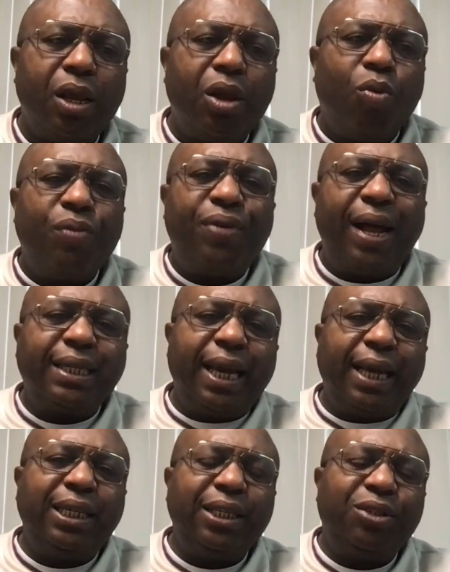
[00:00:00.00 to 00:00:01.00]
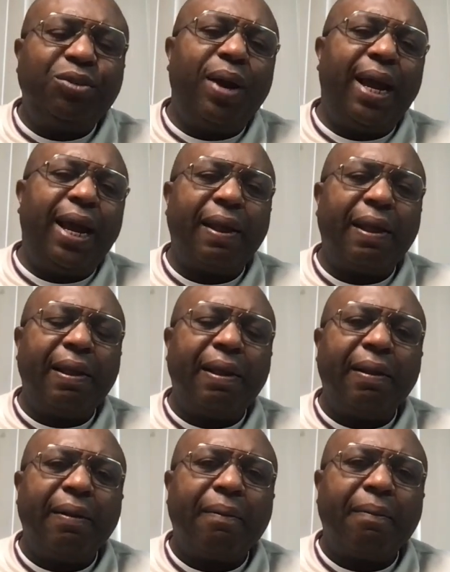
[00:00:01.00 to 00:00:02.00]
We've had cases where
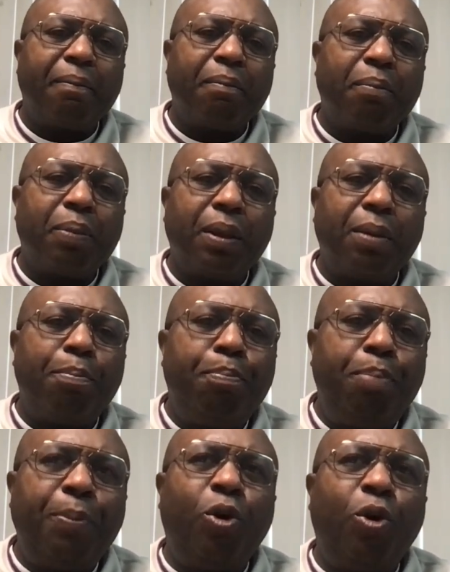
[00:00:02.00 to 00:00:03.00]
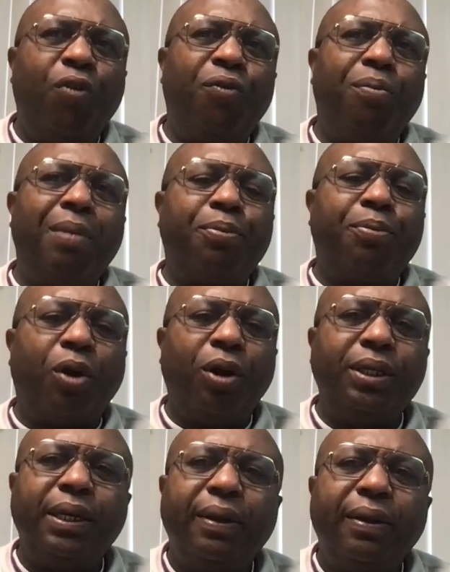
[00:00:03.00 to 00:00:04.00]
people come from abroad
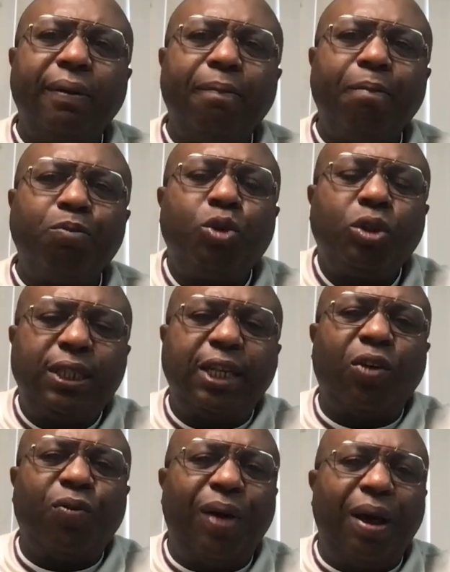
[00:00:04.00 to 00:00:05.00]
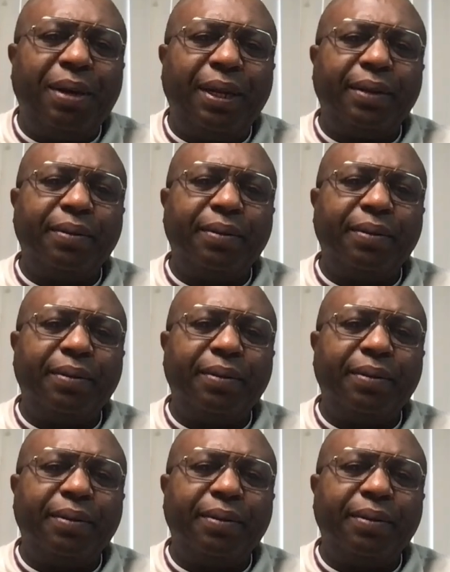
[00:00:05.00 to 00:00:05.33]
to set up farming,